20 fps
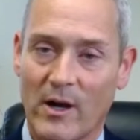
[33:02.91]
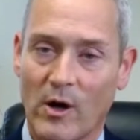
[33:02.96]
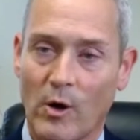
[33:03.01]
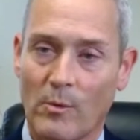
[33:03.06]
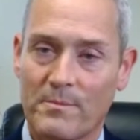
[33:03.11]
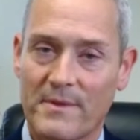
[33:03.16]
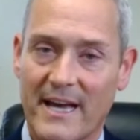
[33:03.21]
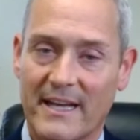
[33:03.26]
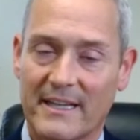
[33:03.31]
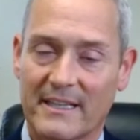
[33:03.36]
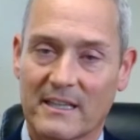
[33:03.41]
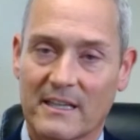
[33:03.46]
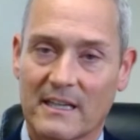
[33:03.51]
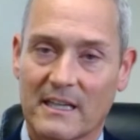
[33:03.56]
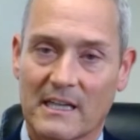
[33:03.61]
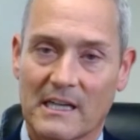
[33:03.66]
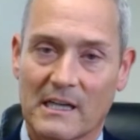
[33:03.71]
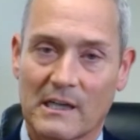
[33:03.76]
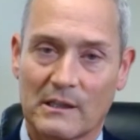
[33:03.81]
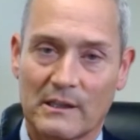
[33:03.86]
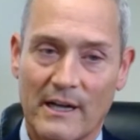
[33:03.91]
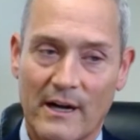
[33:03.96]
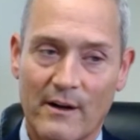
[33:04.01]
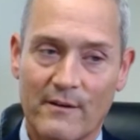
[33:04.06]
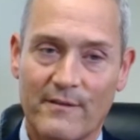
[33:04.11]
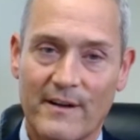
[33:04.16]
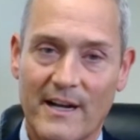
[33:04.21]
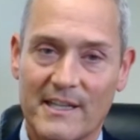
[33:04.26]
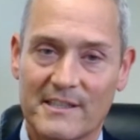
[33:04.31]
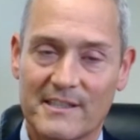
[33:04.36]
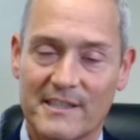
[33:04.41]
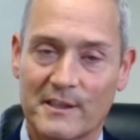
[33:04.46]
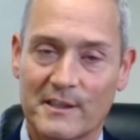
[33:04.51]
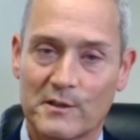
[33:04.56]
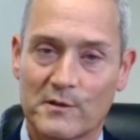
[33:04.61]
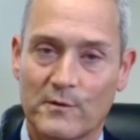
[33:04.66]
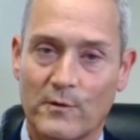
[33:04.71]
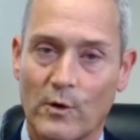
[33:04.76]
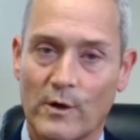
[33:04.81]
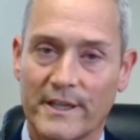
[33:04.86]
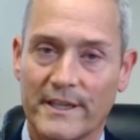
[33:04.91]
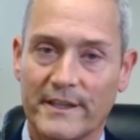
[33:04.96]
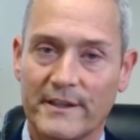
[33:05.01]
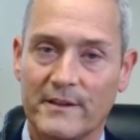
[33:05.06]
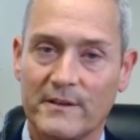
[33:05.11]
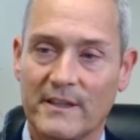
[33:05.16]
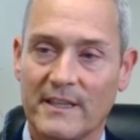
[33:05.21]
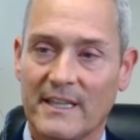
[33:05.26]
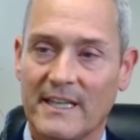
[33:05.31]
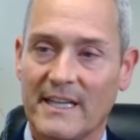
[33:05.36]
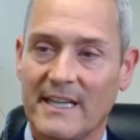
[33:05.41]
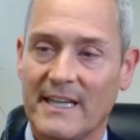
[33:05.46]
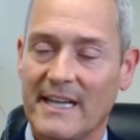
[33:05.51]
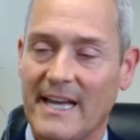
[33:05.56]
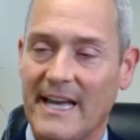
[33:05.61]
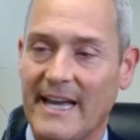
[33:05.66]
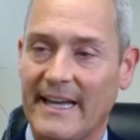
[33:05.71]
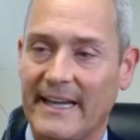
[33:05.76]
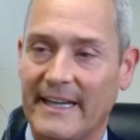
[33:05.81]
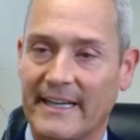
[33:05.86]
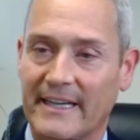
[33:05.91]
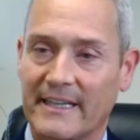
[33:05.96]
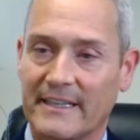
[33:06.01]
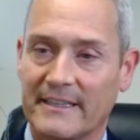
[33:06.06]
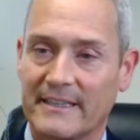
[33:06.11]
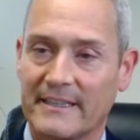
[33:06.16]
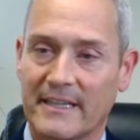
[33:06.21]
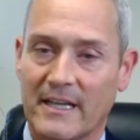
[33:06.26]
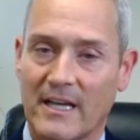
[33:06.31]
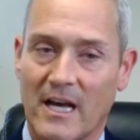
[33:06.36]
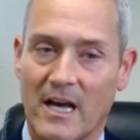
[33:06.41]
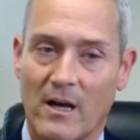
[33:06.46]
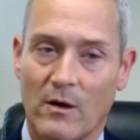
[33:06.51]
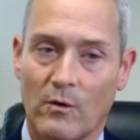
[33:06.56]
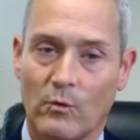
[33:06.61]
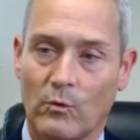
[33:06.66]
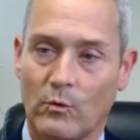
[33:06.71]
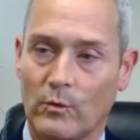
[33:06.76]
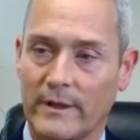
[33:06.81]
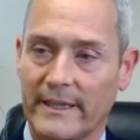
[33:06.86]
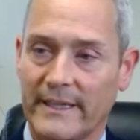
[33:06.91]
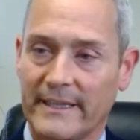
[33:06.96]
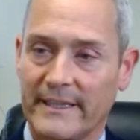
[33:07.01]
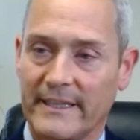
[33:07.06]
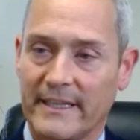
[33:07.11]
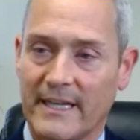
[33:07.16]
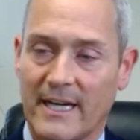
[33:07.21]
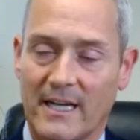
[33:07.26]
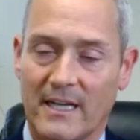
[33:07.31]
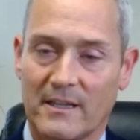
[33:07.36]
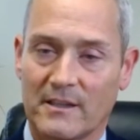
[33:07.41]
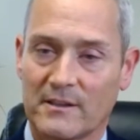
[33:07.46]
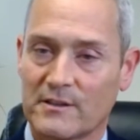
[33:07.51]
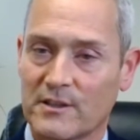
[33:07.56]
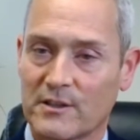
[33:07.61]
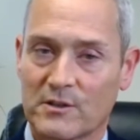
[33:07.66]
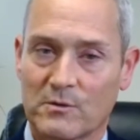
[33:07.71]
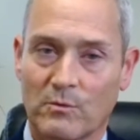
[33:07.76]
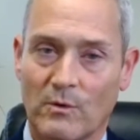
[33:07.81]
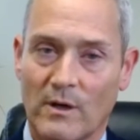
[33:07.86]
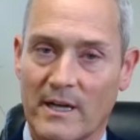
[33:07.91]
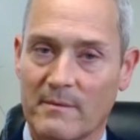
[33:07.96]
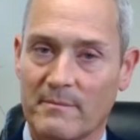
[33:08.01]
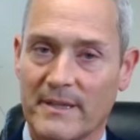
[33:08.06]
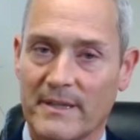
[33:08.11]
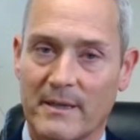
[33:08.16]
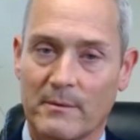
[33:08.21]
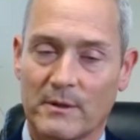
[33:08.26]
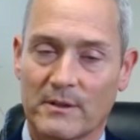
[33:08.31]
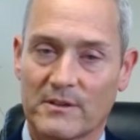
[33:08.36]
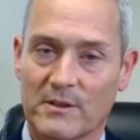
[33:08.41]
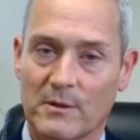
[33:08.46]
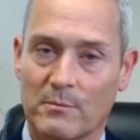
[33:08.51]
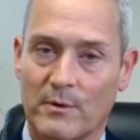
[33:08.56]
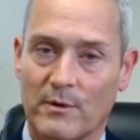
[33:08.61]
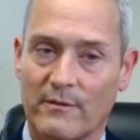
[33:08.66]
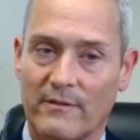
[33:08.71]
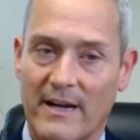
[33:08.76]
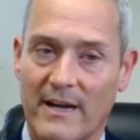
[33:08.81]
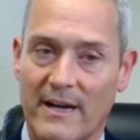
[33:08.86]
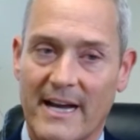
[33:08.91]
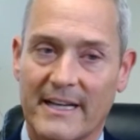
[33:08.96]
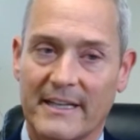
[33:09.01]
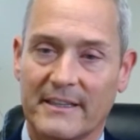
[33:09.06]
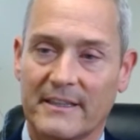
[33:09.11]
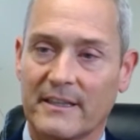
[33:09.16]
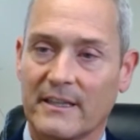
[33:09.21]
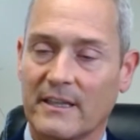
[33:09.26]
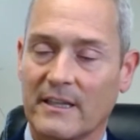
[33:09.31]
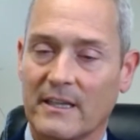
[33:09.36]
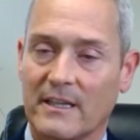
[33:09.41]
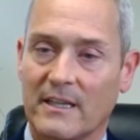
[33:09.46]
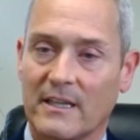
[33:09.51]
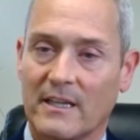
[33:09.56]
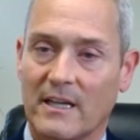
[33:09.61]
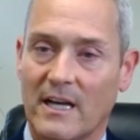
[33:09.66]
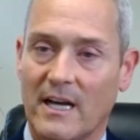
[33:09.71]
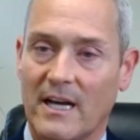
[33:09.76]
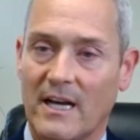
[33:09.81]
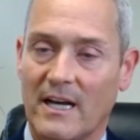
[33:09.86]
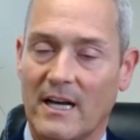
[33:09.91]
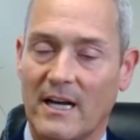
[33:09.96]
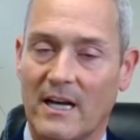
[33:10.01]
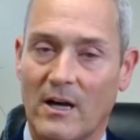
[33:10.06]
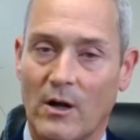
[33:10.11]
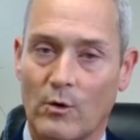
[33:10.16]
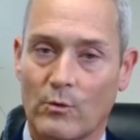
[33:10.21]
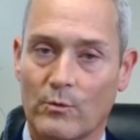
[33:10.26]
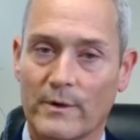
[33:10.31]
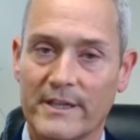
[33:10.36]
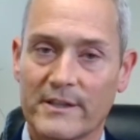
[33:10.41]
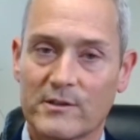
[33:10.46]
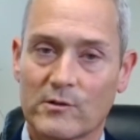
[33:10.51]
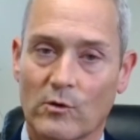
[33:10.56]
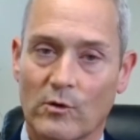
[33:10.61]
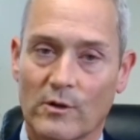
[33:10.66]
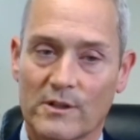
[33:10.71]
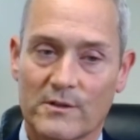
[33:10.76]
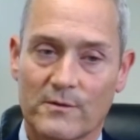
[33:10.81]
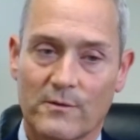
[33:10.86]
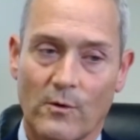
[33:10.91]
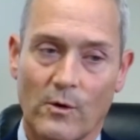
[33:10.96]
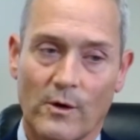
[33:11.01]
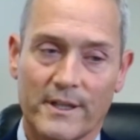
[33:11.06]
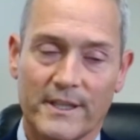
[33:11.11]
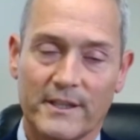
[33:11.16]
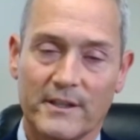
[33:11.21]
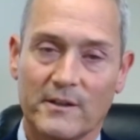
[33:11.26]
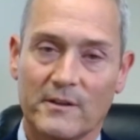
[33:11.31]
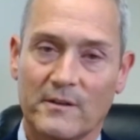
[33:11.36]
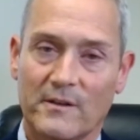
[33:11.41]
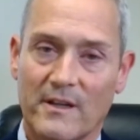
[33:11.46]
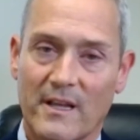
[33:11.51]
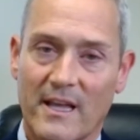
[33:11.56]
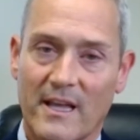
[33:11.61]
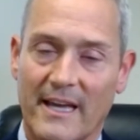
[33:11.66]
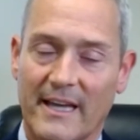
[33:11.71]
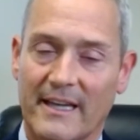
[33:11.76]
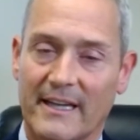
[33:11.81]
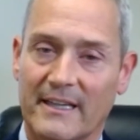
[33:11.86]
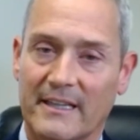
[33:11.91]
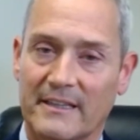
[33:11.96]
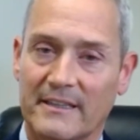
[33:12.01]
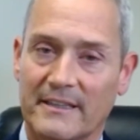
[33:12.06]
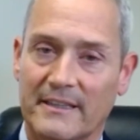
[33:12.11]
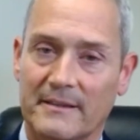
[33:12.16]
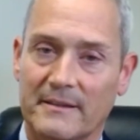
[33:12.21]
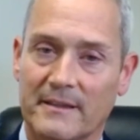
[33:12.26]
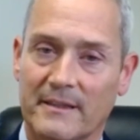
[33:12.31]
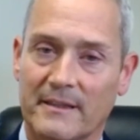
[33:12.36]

hope that clarifies things for you. And we just want to be able to provide a resource for you. And